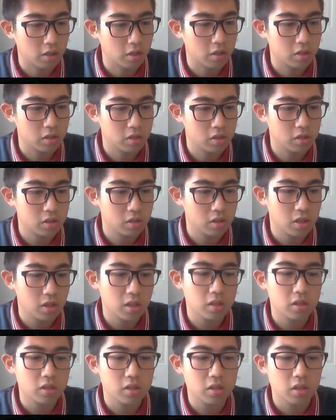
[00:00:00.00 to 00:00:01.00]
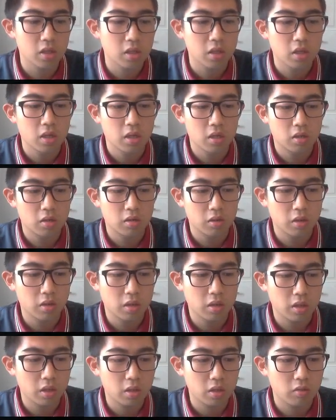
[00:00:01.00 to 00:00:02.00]
It's just that it's got
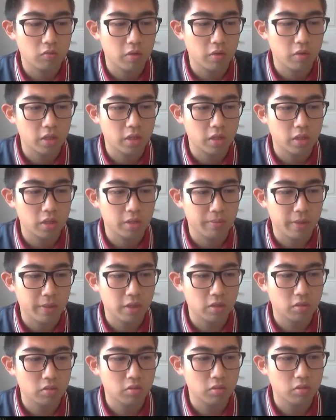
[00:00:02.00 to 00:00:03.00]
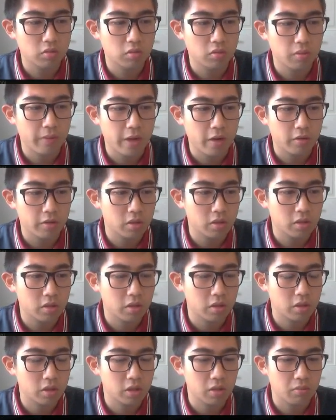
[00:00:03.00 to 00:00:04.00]
nothing really special about it,
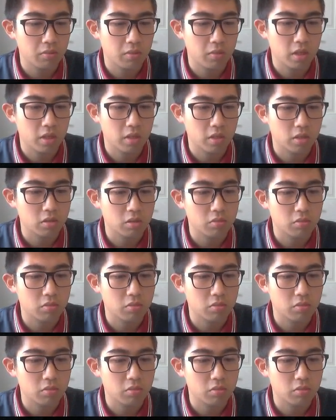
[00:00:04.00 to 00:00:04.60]
except that it's